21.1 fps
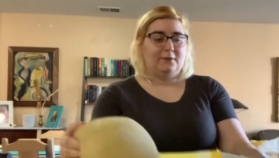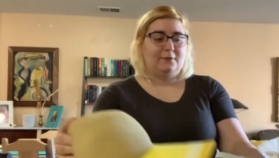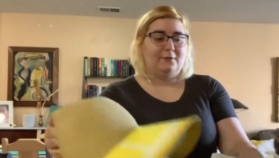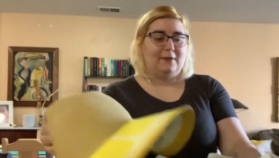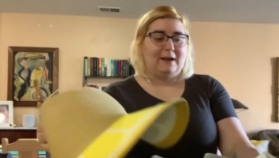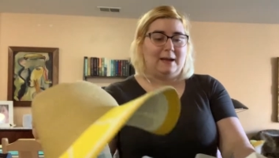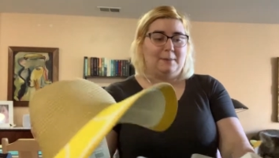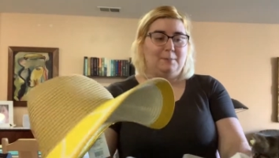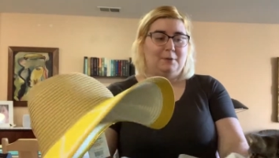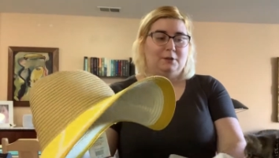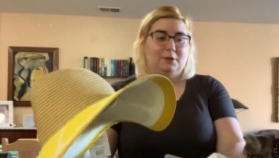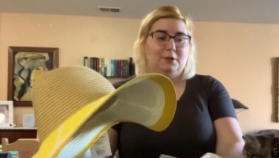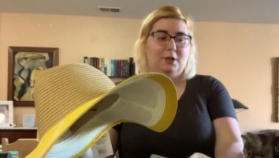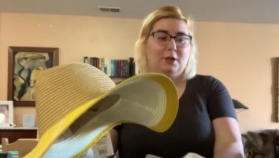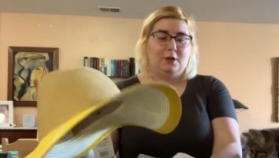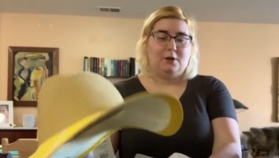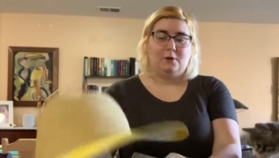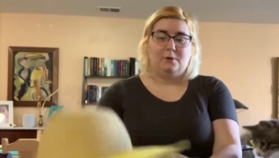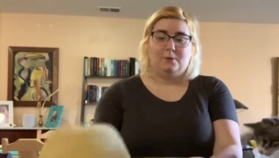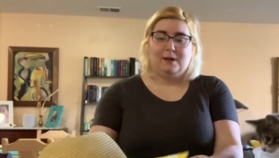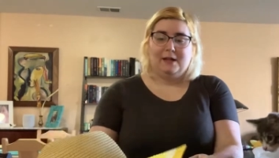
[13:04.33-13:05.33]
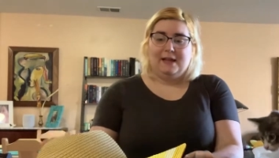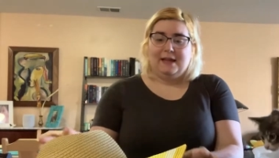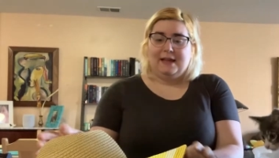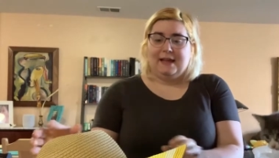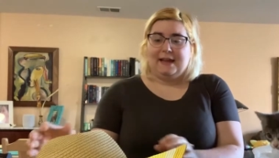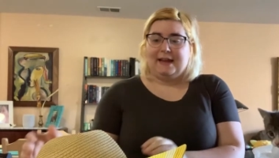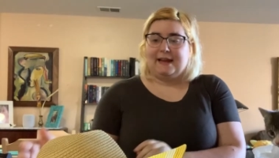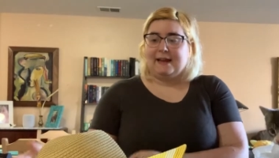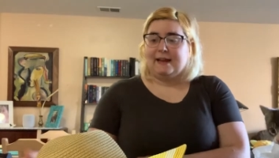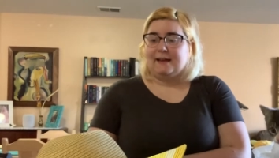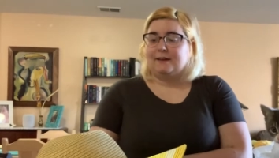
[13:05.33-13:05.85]
Five Below.
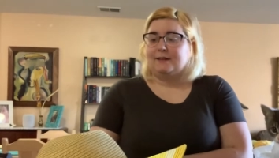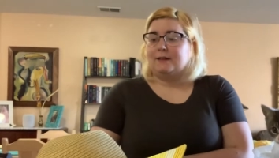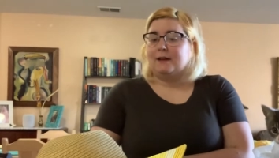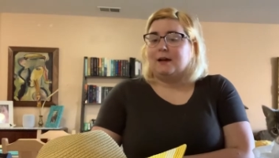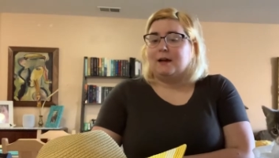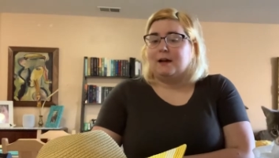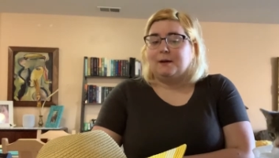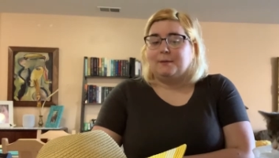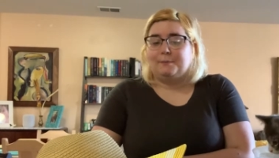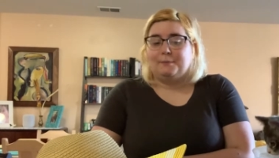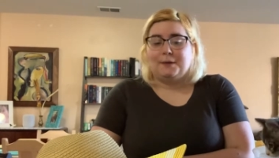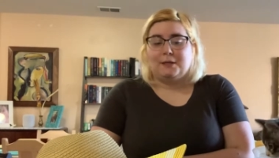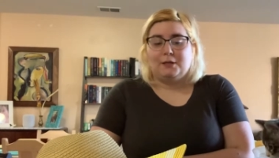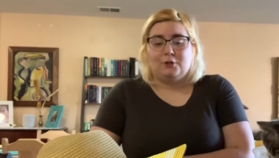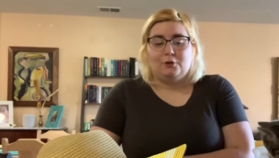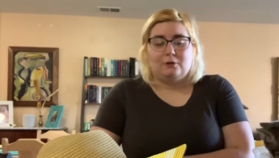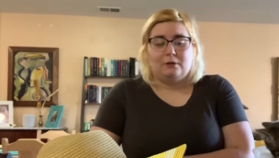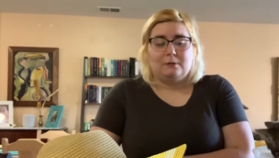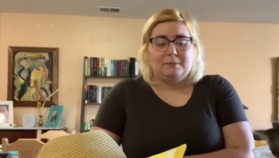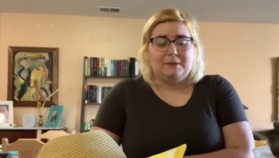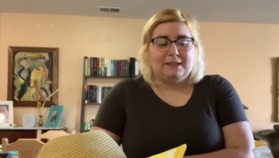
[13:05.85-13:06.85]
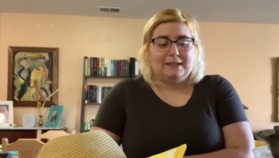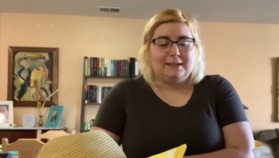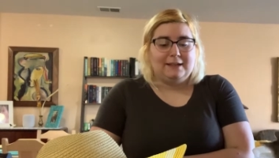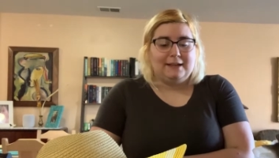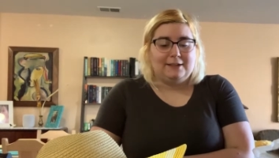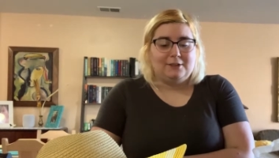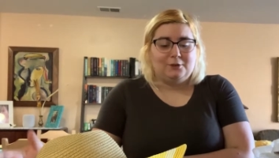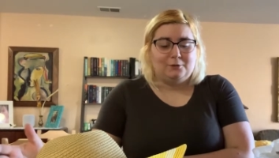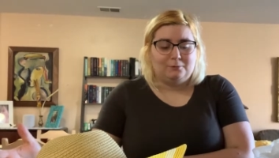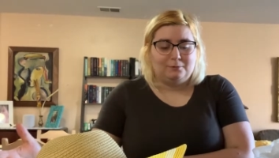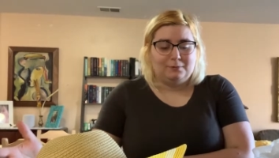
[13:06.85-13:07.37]
And um, normally
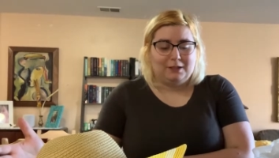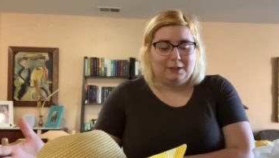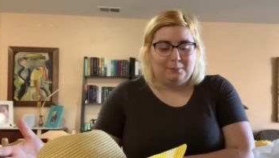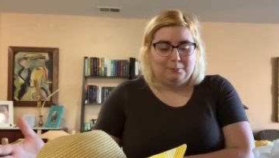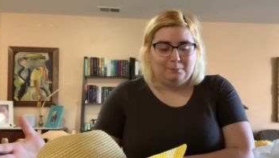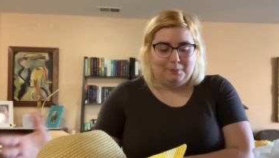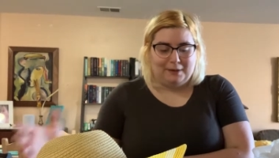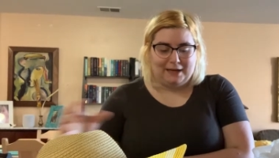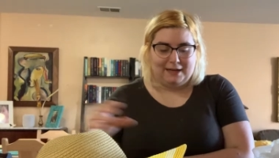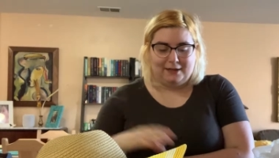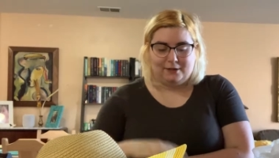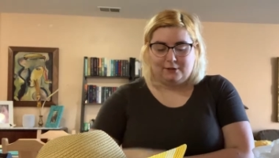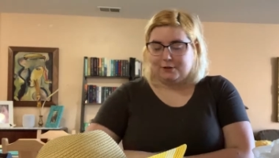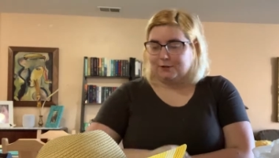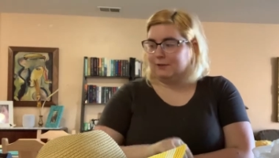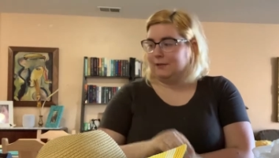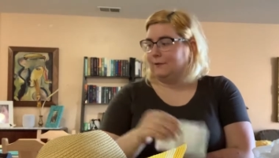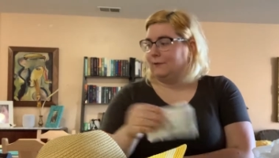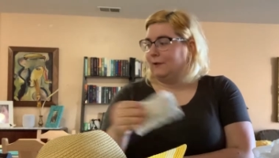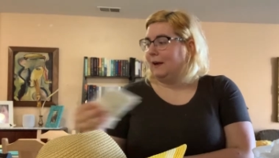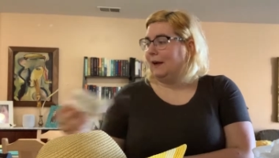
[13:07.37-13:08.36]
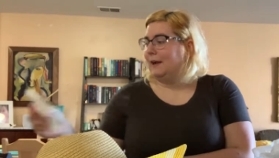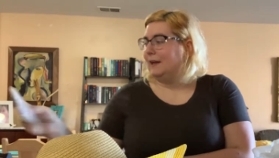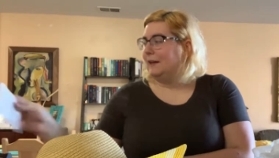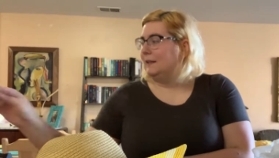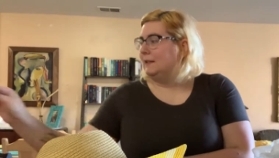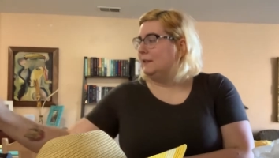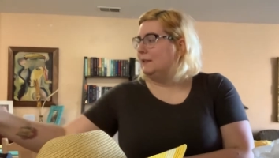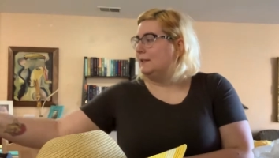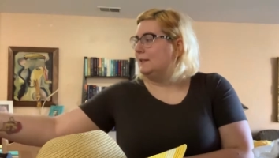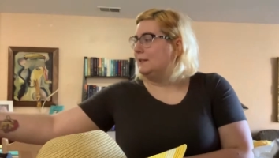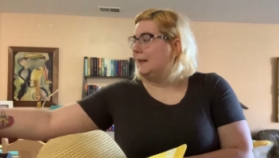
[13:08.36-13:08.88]
I don't really buy clothes if I
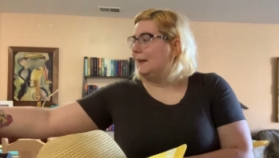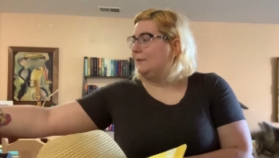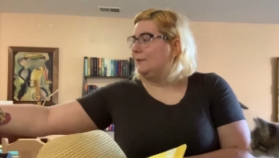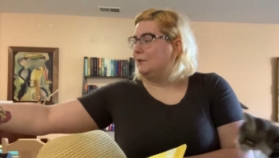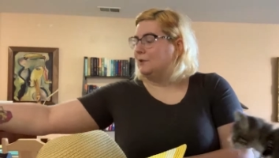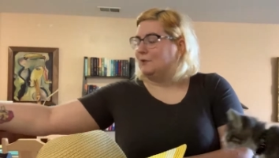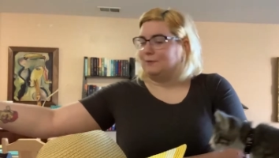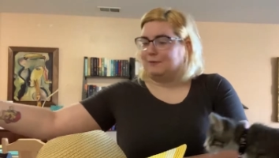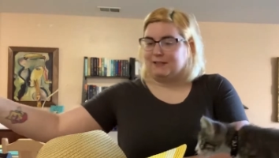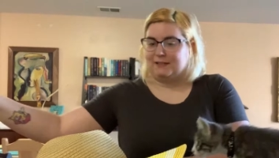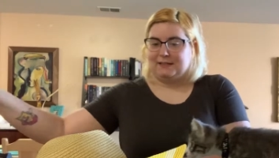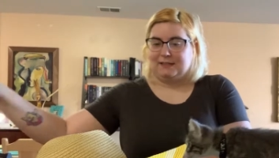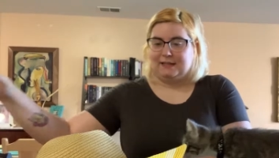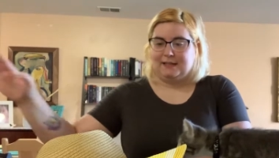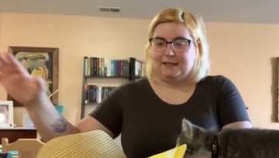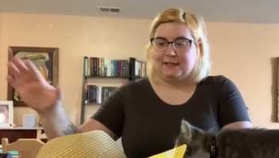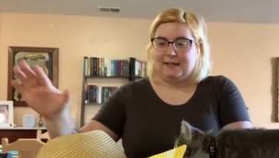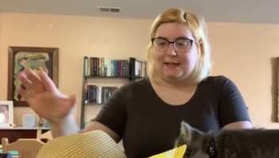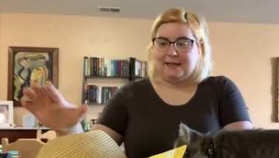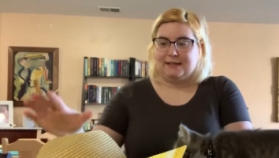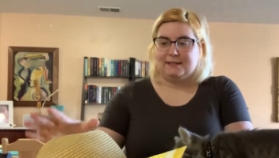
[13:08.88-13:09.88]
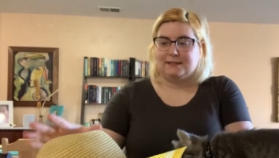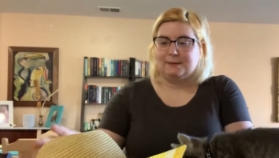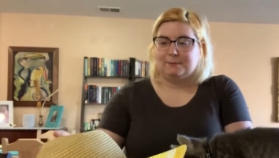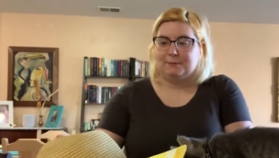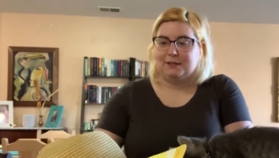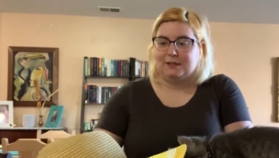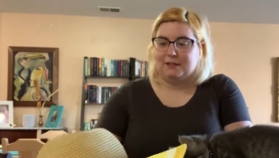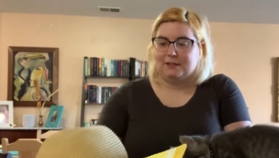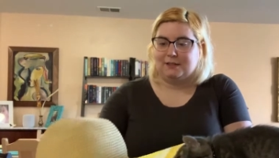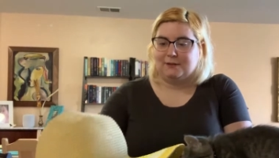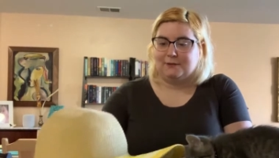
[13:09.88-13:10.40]
need to save this receipt in case
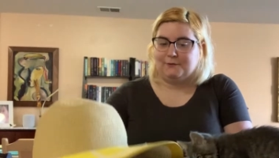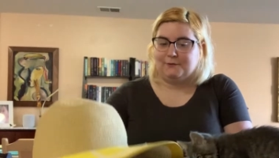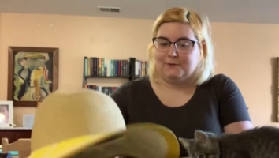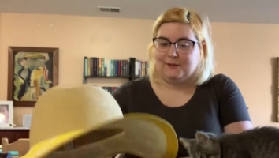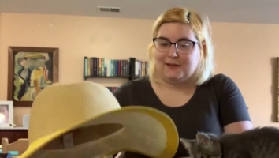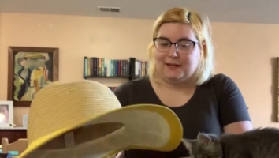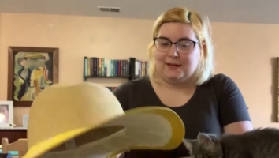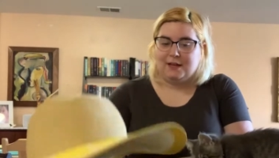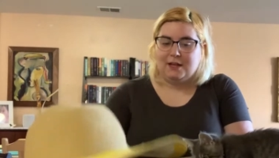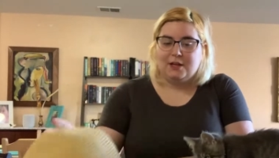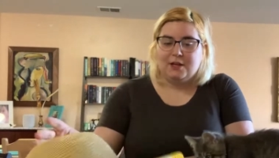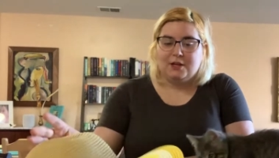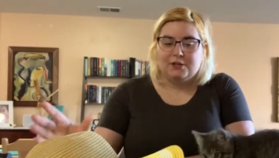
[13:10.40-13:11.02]
something doesn't fit.